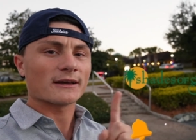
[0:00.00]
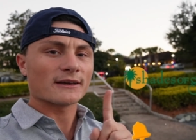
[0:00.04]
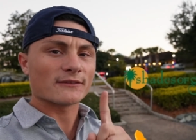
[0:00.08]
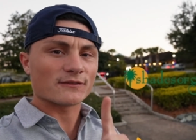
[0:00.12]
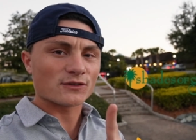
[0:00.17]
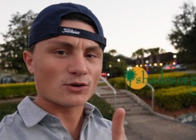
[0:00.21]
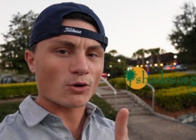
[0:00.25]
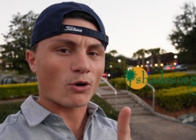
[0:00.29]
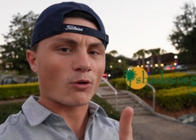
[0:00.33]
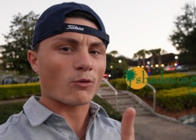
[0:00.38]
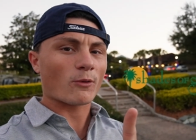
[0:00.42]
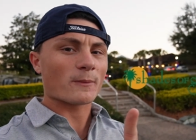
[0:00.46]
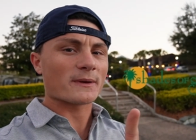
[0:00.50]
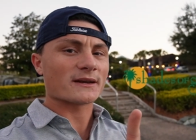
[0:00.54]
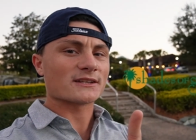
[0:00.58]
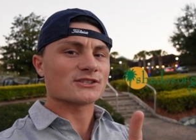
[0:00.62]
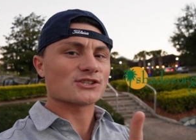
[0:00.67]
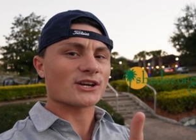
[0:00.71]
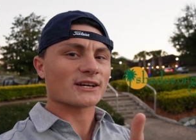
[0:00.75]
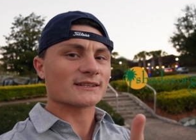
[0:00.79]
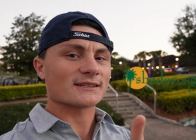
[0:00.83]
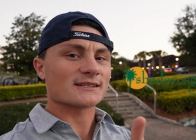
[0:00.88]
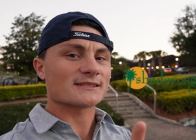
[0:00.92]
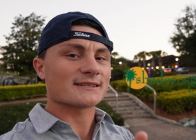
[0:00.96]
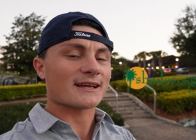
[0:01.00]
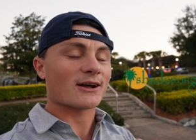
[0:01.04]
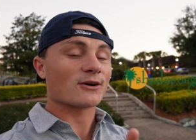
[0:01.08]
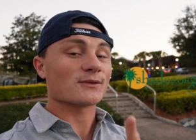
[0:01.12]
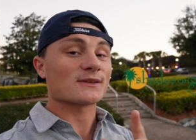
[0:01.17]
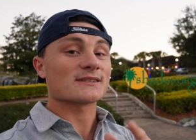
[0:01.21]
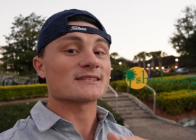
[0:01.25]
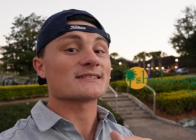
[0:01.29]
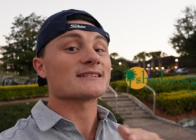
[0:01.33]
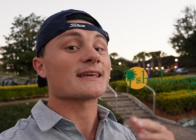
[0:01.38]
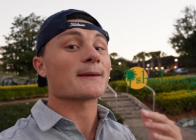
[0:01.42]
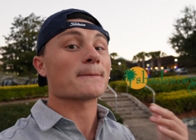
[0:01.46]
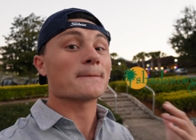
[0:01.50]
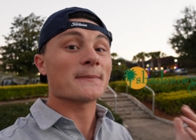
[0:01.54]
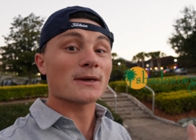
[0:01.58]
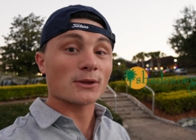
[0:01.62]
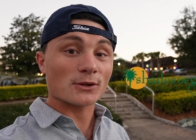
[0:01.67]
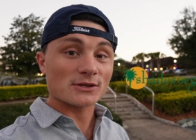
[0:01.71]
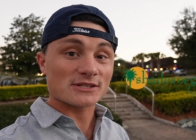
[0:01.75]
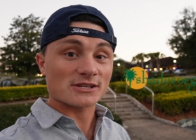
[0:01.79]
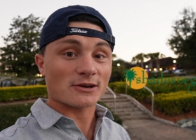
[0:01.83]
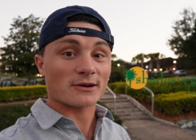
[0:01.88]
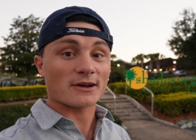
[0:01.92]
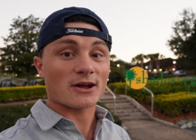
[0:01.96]
If you all want me to check this out, this is a
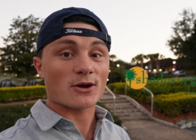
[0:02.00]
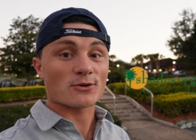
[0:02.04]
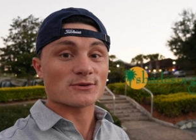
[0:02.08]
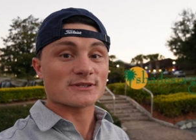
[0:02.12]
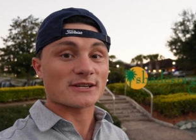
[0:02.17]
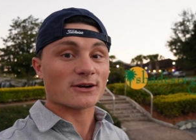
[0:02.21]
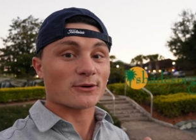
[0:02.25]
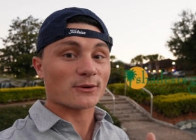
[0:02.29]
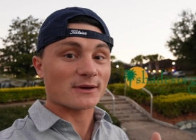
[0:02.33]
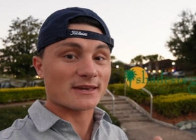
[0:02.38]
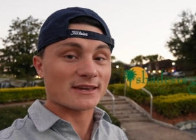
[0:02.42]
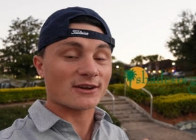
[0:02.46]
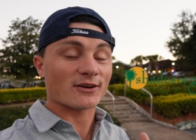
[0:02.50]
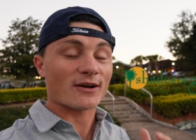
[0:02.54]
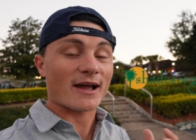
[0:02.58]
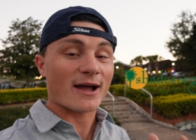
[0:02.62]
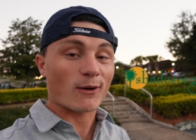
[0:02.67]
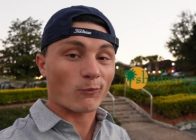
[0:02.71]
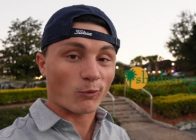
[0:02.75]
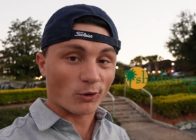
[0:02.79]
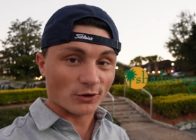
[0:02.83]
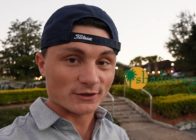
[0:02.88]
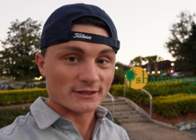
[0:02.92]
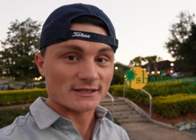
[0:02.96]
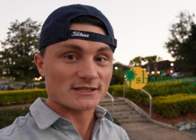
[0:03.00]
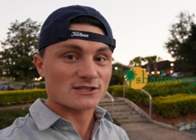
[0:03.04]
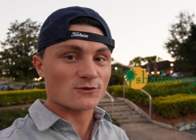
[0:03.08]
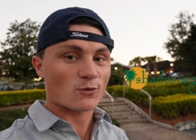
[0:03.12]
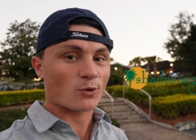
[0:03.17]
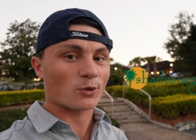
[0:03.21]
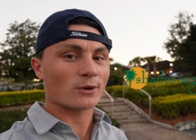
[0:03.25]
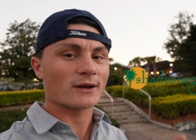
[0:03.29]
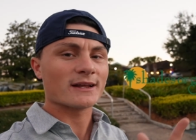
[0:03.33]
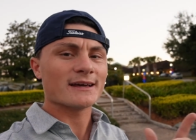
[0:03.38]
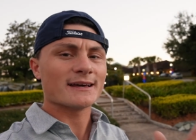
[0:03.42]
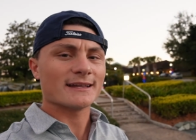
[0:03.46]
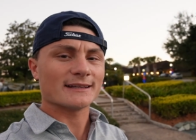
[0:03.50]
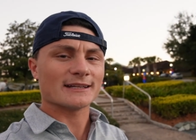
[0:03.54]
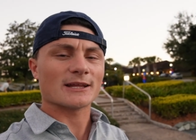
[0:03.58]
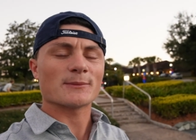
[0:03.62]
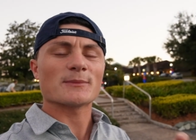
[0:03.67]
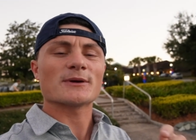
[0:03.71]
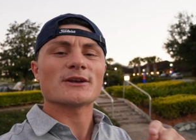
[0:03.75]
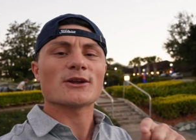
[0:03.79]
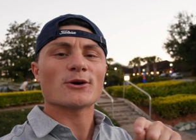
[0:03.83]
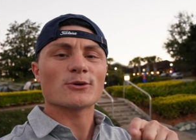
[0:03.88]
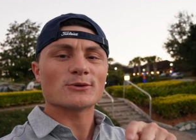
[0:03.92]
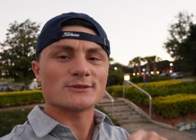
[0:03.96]
military hotel here at Walt Disney World. Let me
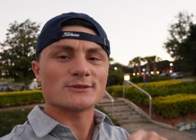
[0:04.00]
know